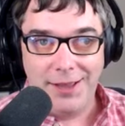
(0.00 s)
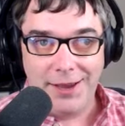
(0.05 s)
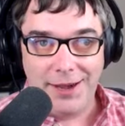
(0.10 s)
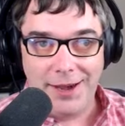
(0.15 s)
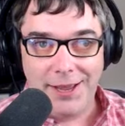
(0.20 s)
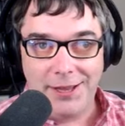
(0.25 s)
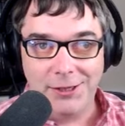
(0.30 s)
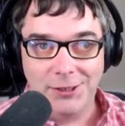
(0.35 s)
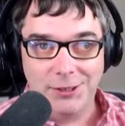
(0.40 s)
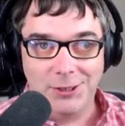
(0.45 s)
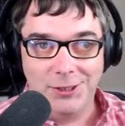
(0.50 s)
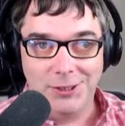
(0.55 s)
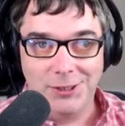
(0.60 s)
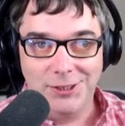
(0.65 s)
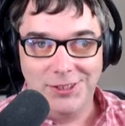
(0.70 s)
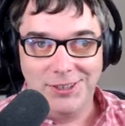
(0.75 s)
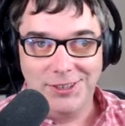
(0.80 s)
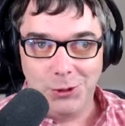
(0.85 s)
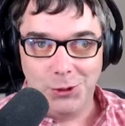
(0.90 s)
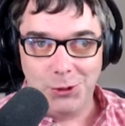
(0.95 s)
that has
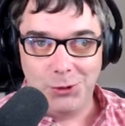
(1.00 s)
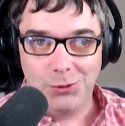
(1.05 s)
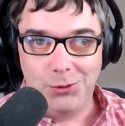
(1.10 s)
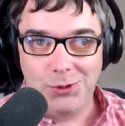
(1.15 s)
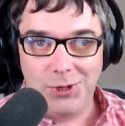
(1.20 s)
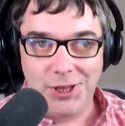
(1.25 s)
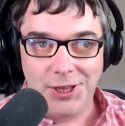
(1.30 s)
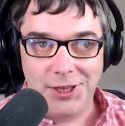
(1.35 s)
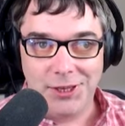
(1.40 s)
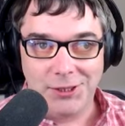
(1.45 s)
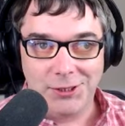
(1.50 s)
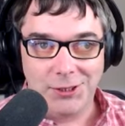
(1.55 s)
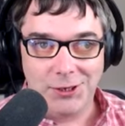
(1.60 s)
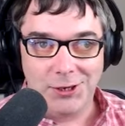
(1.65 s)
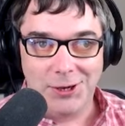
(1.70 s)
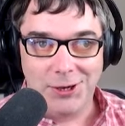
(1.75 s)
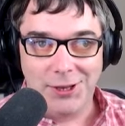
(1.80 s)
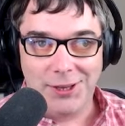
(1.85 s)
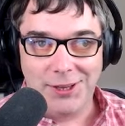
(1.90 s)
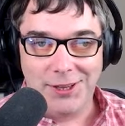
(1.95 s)
two things
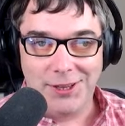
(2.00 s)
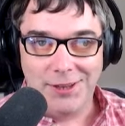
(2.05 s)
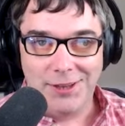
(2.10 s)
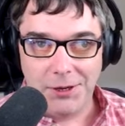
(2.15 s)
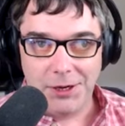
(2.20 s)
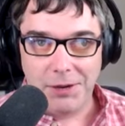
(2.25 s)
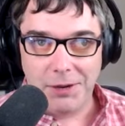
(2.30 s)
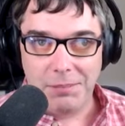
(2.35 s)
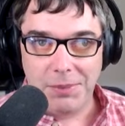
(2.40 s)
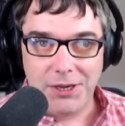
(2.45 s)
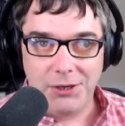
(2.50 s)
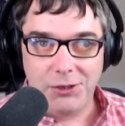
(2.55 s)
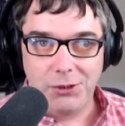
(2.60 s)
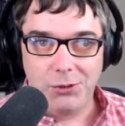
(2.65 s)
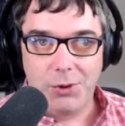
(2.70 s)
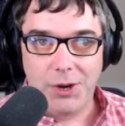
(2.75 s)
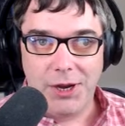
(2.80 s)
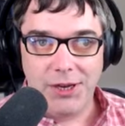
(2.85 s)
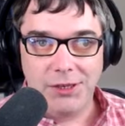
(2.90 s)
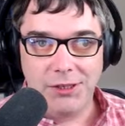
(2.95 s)
on it. We get paid
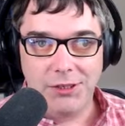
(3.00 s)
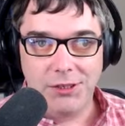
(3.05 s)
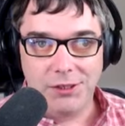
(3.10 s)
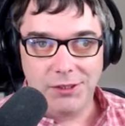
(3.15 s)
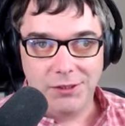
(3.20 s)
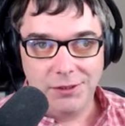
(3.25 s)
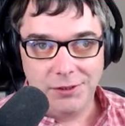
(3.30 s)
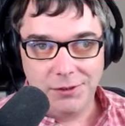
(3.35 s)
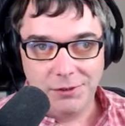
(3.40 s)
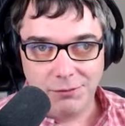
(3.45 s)
twice.